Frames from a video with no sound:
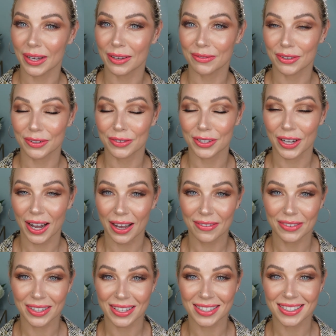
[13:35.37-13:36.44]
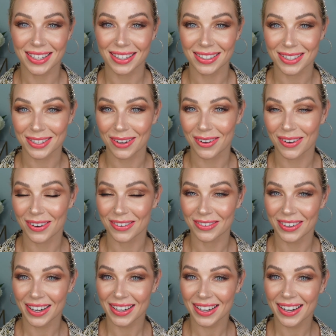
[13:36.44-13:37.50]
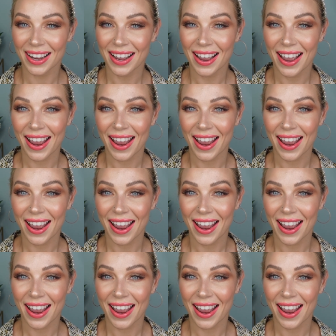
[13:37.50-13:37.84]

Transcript: if you haven't done so already.